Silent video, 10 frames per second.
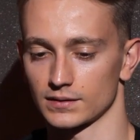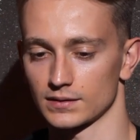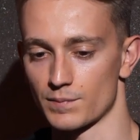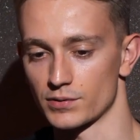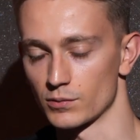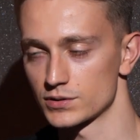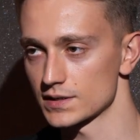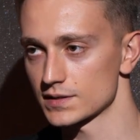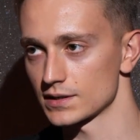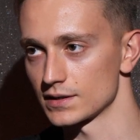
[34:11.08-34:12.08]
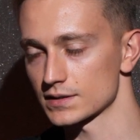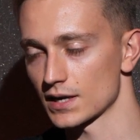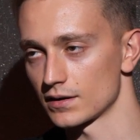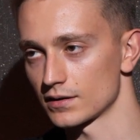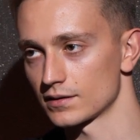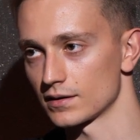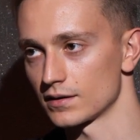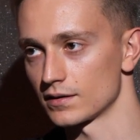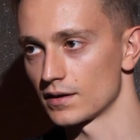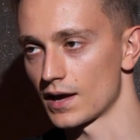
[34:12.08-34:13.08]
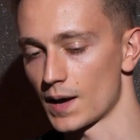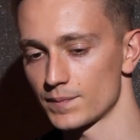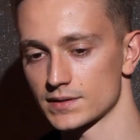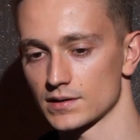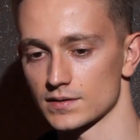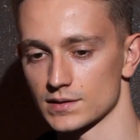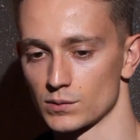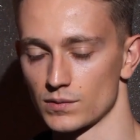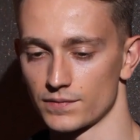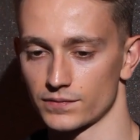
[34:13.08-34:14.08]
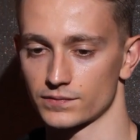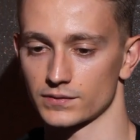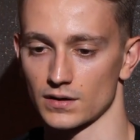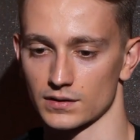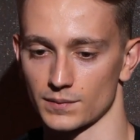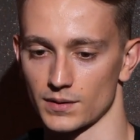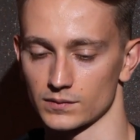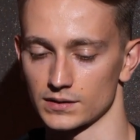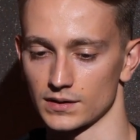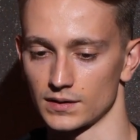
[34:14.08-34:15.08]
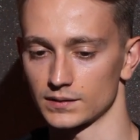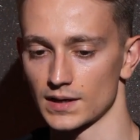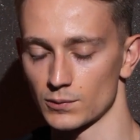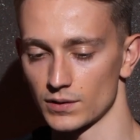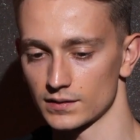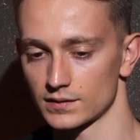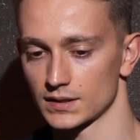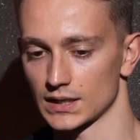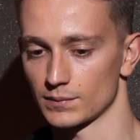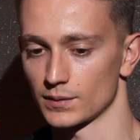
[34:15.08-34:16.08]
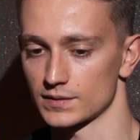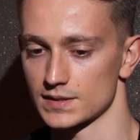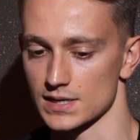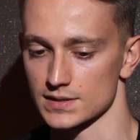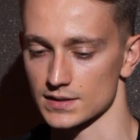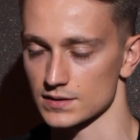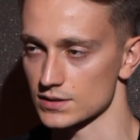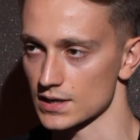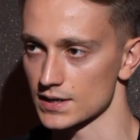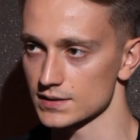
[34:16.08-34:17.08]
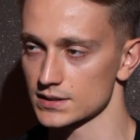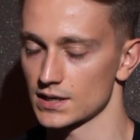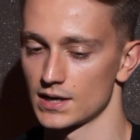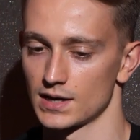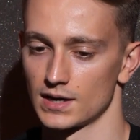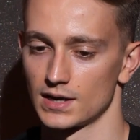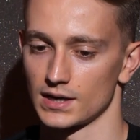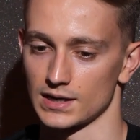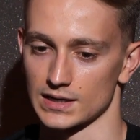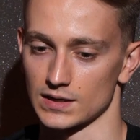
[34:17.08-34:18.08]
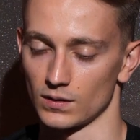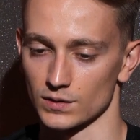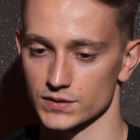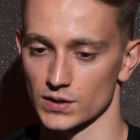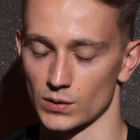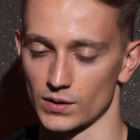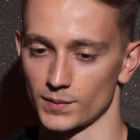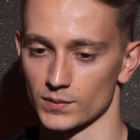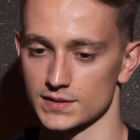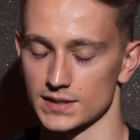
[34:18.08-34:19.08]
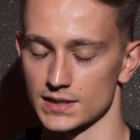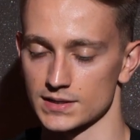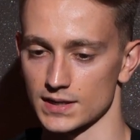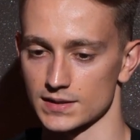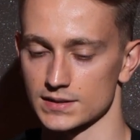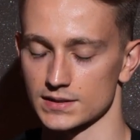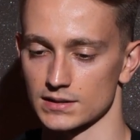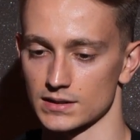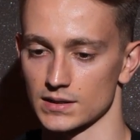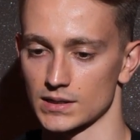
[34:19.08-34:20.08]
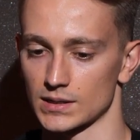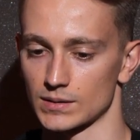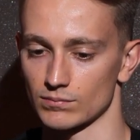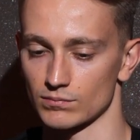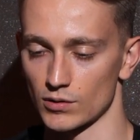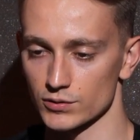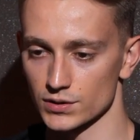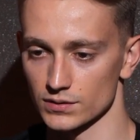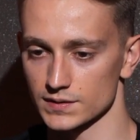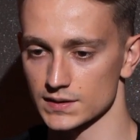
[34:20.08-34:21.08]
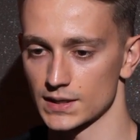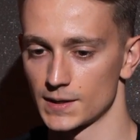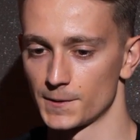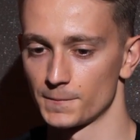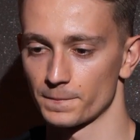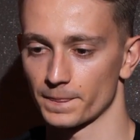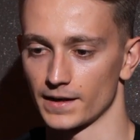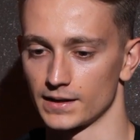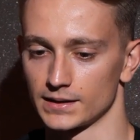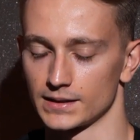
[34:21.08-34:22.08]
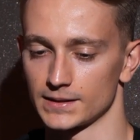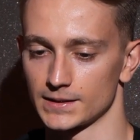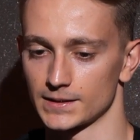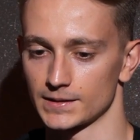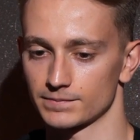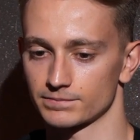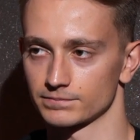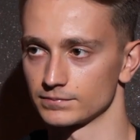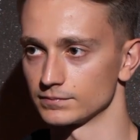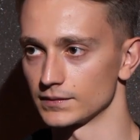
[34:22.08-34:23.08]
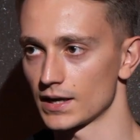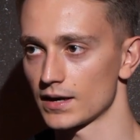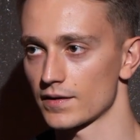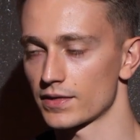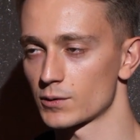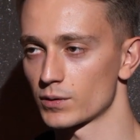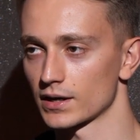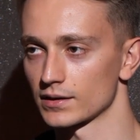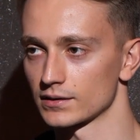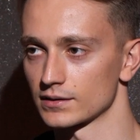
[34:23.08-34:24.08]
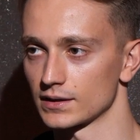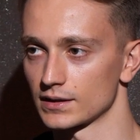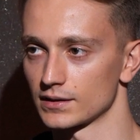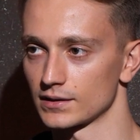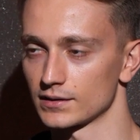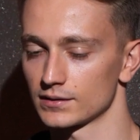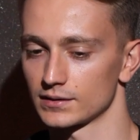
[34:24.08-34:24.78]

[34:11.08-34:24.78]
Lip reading: approaches installing the apps. So we've talked about the Tailwind, about CSS in JS, also about CSS modules. I think we can